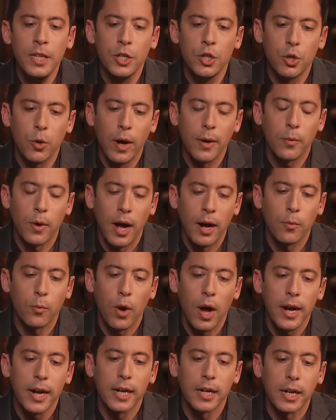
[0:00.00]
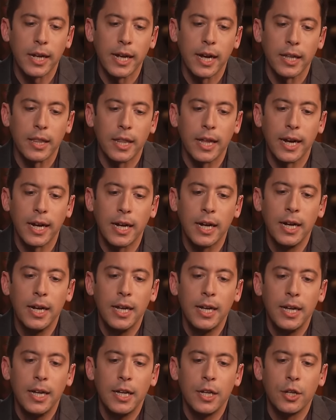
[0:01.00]
So, I, ironically, I think
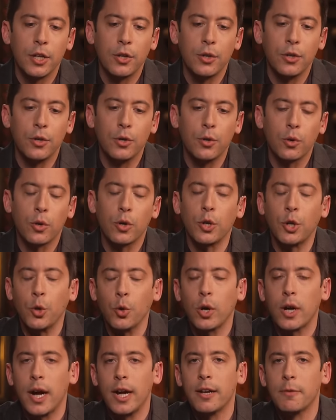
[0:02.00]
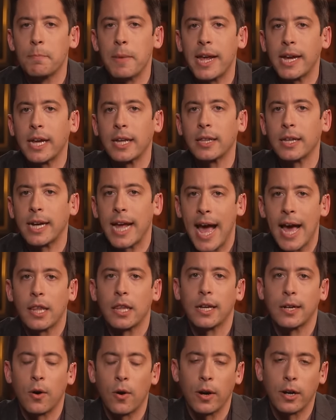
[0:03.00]
you're, you're kind of making the
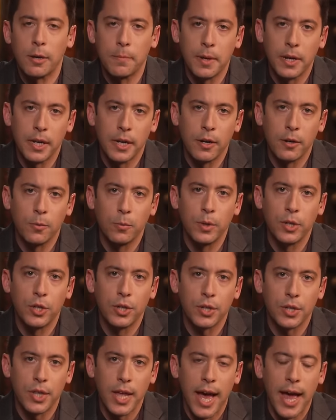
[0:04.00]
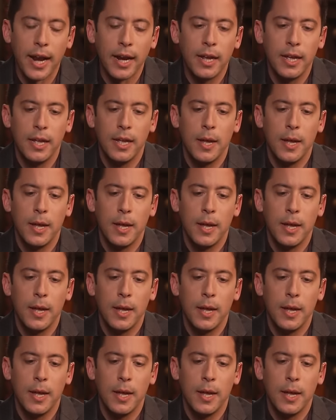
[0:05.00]
Catholic argument here, which is that